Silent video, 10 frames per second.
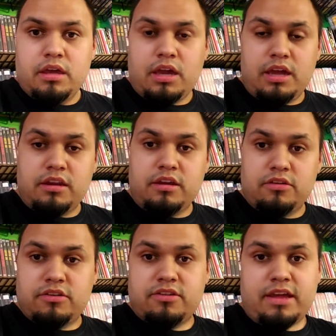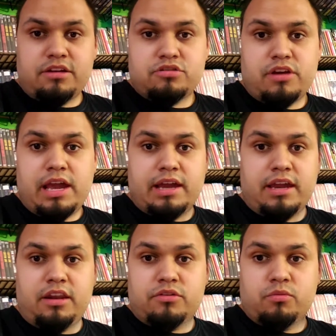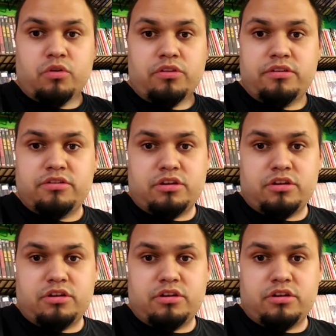And here's the soundtrack, and it's worth it